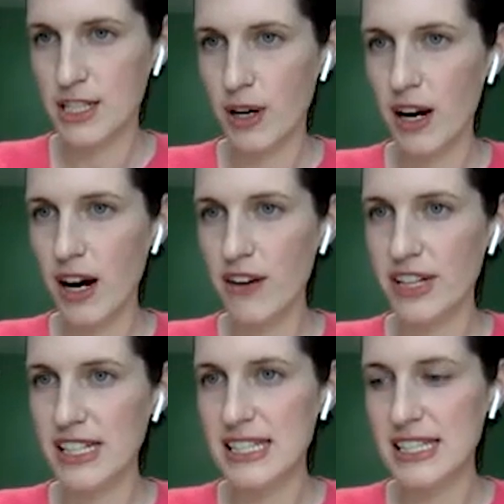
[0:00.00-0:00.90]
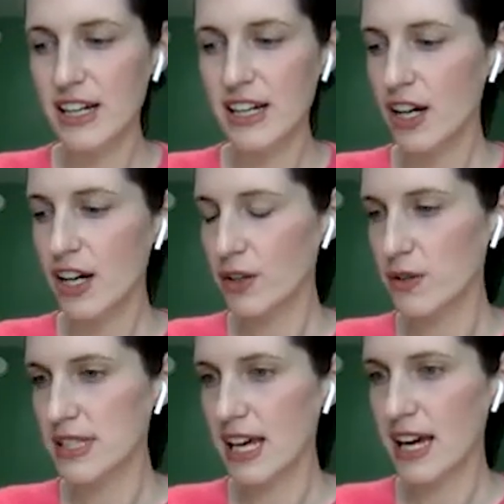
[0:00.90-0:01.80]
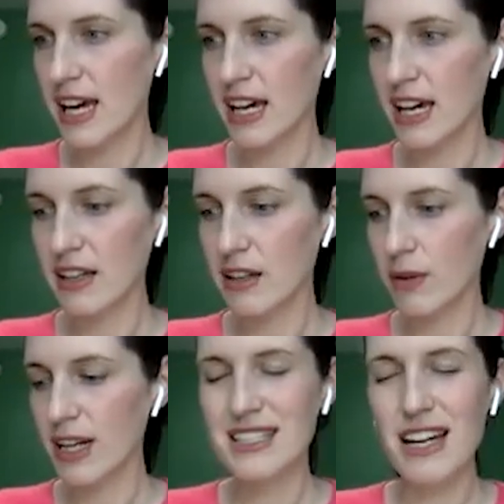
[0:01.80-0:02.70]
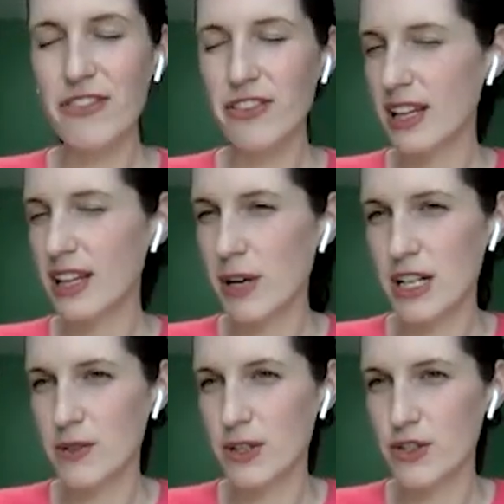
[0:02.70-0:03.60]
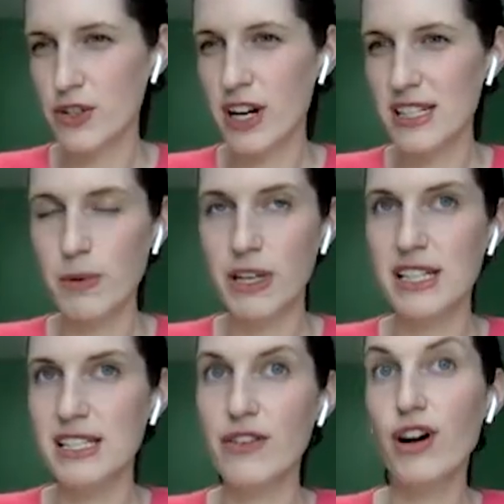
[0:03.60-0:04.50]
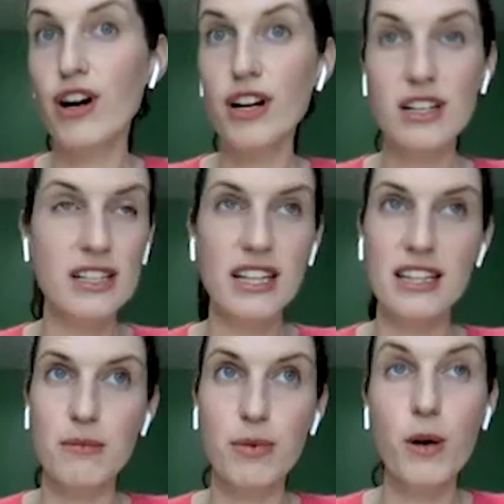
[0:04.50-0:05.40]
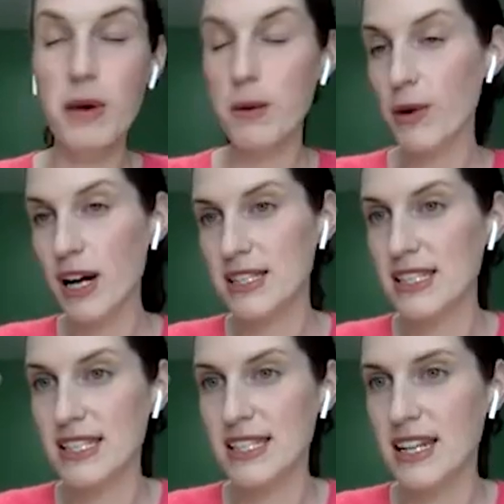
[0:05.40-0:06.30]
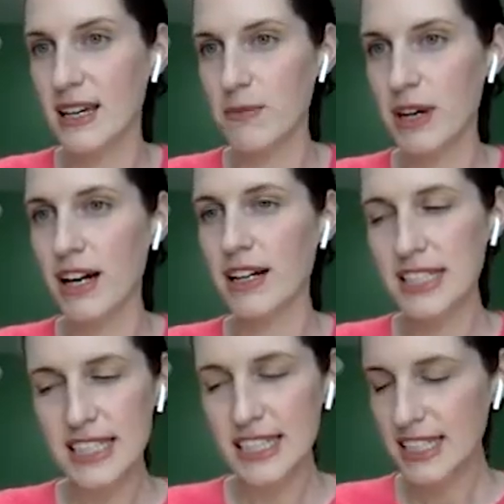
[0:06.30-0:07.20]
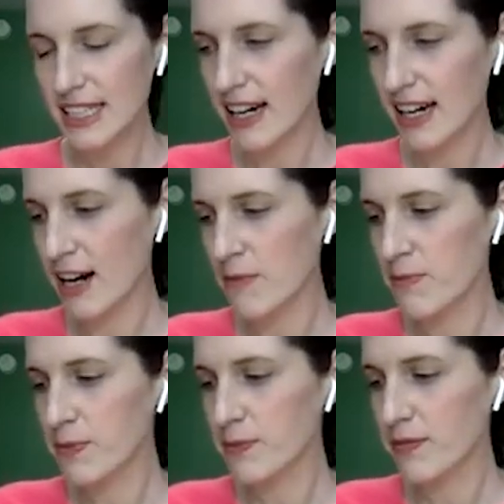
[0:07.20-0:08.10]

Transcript: to our office who say, I definitely want to do a trust because I've heard that the probate process is a nightmare. And